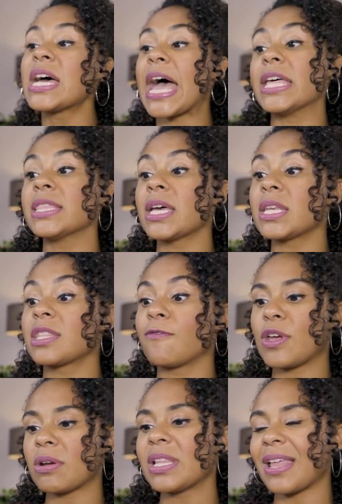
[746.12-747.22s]
And then the
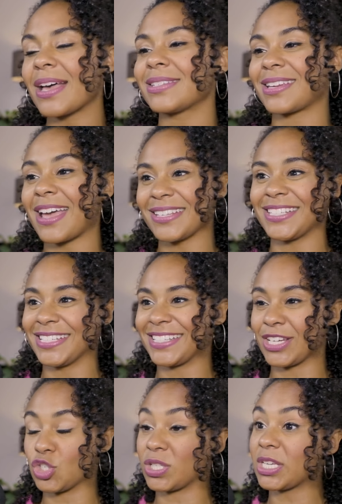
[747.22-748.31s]
very last casting
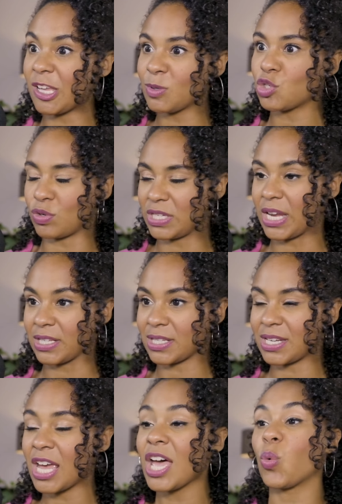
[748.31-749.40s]
stage is a chemistry test
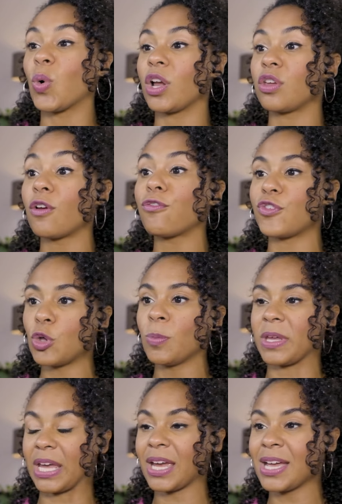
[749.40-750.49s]
where you're
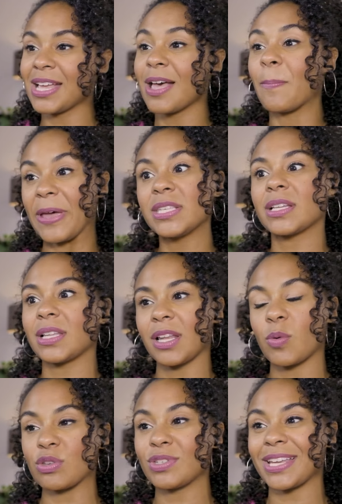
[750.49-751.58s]
filming basically like
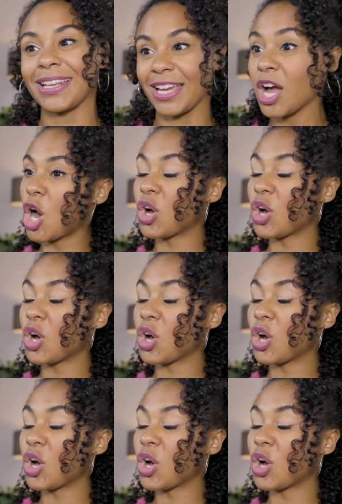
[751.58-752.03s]
what you said, like,